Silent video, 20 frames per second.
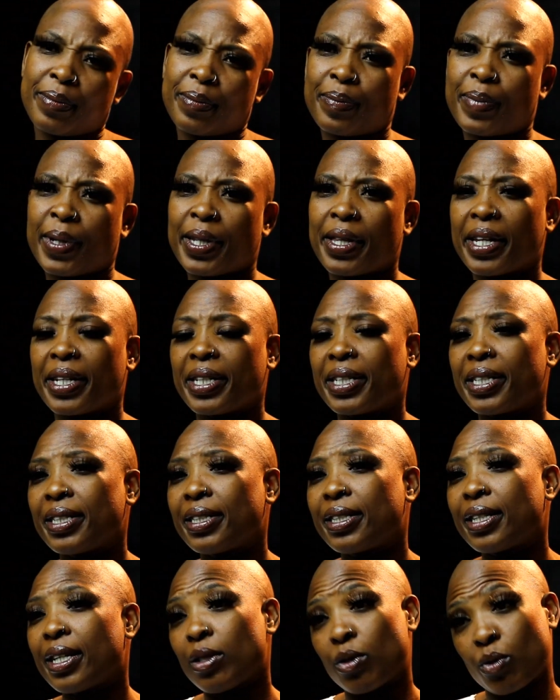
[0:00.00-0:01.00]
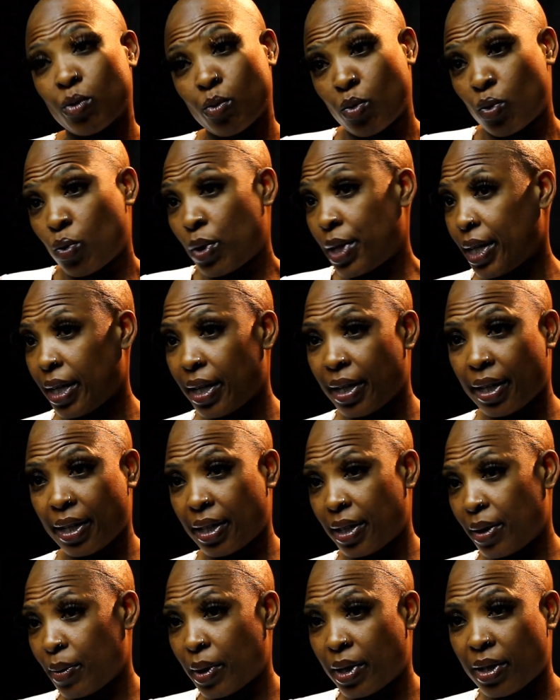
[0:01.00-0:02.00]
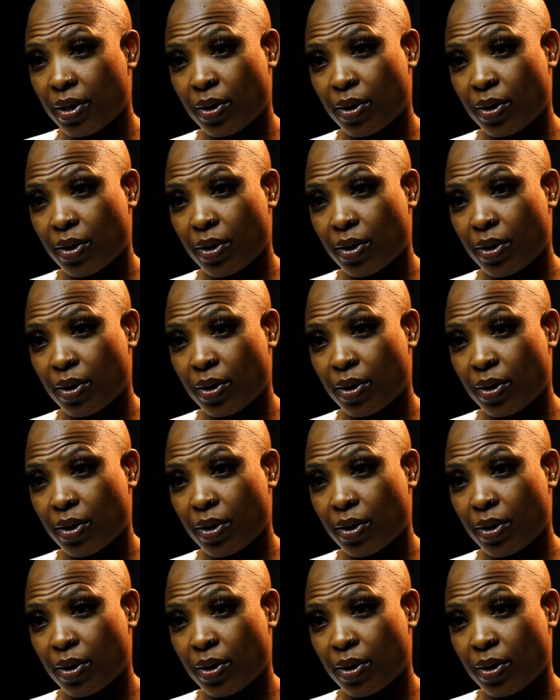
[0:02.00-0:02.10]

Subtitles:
But then he says umuhle anyway,